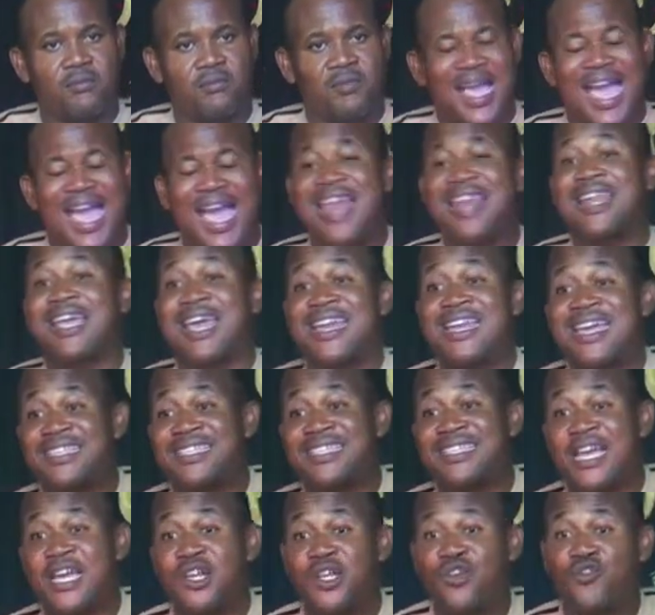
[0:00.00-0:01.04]
And can I
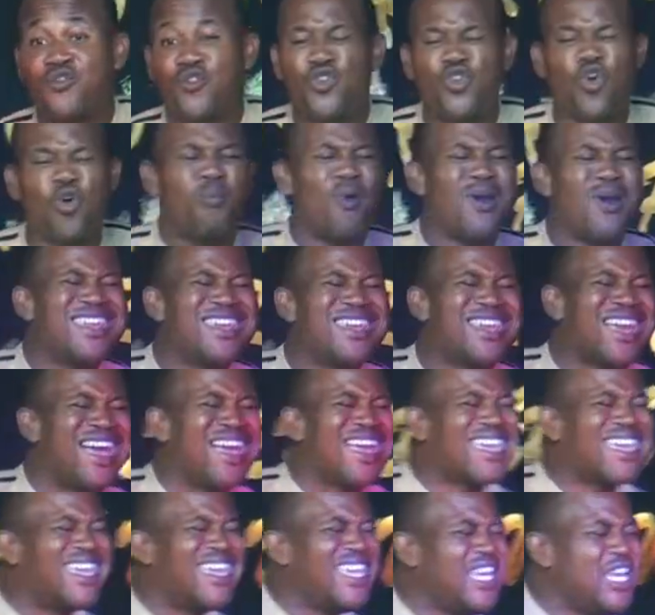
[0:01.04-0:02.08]
tell you the truth? Nobody can
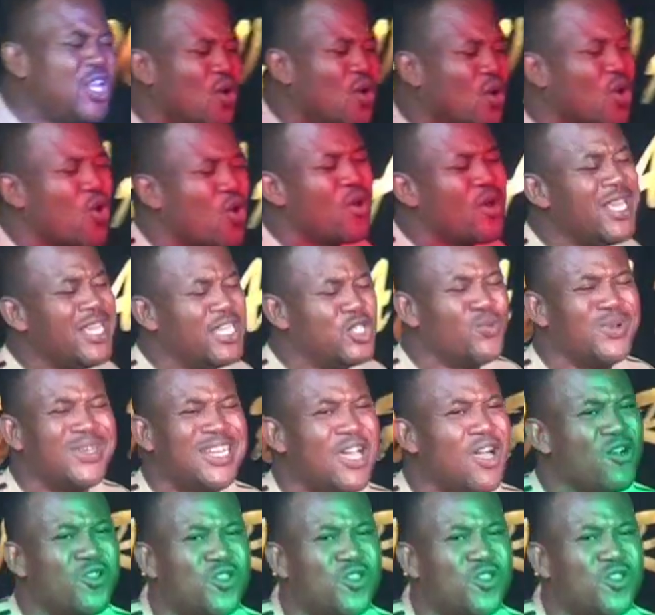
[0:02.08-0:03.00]
kill your courage without